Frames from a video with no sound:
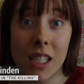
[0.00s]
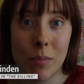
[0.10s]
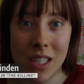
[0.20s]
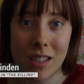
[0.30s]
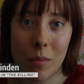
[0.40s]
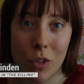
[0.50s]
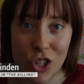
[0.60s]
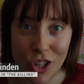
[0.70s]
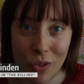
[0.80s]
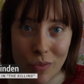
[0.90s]
is my summer
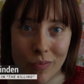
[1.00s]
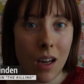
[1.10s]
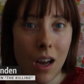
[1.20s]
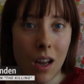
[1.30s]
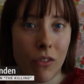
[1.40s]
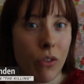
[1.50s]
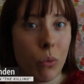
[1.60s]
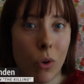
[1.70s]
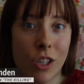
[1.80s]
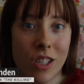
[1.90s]
show. I've
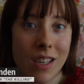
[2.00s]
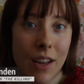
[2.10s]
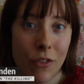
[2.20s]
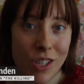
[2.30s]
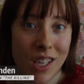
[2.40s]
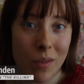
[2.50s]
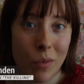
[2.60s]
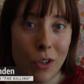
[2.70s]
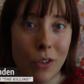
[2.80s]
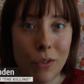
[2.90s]
watched it every
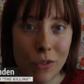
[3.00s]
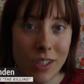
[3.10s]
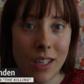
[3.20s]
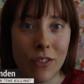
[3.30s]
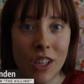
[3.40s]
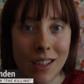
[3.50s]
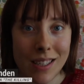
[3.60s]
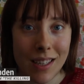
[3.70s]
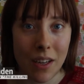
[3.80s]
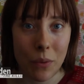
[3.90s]
summer for 7
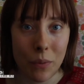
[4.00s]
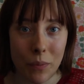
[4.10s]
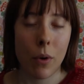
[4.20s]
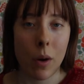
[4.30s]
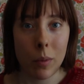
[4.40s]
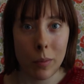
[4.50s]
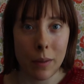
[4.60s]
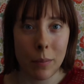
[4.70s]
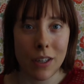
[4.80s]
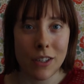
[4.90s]
years now.
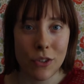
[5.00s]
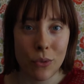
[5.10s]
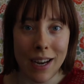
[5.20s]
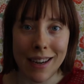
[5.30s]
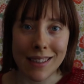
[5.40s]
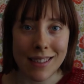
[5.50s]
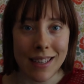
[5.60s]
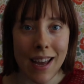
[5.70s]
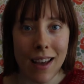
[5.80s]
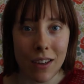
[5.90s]
Probably because the rain in
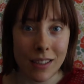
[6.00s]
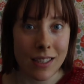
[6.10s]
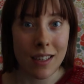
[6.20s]
Seattle is